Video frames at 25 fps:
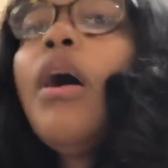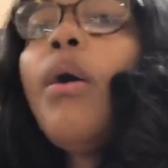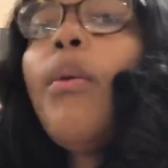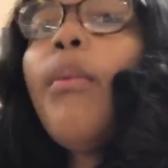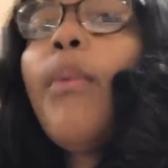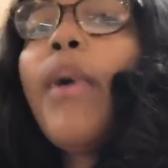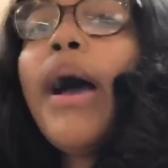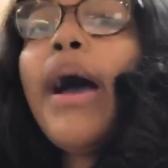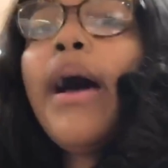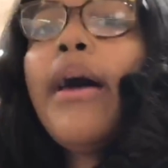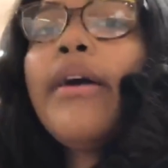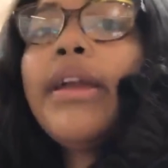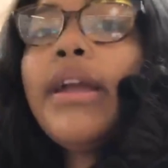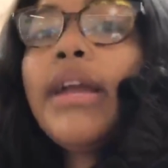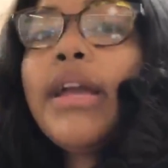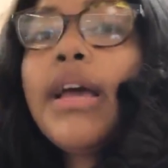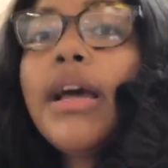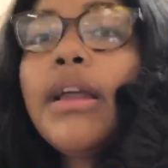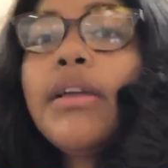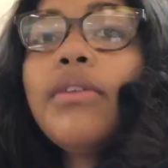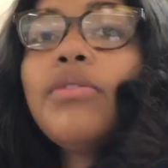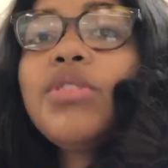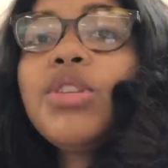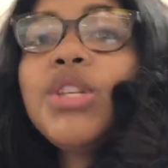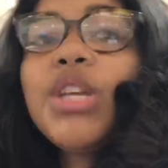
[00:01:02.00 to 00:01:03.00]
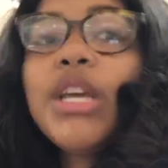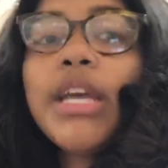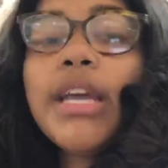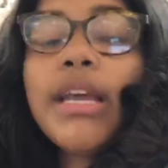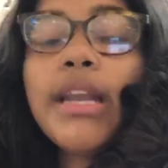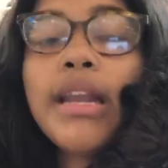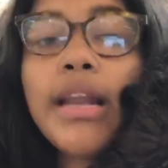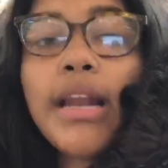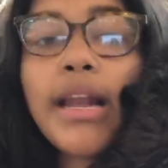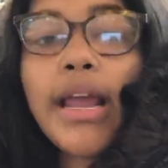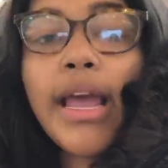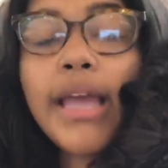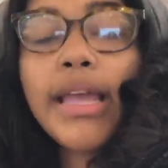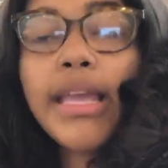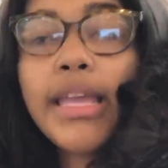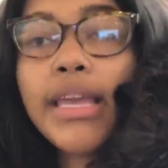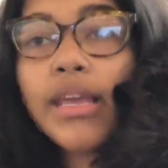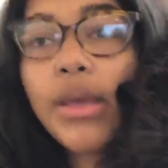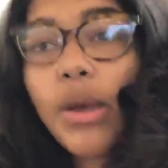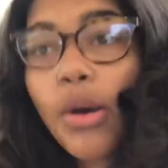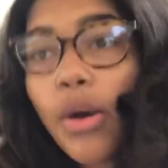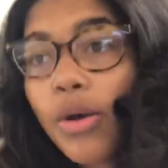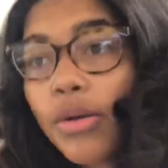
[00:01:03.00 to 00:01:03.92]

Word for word: Wow, they ain't got no chicken and I eat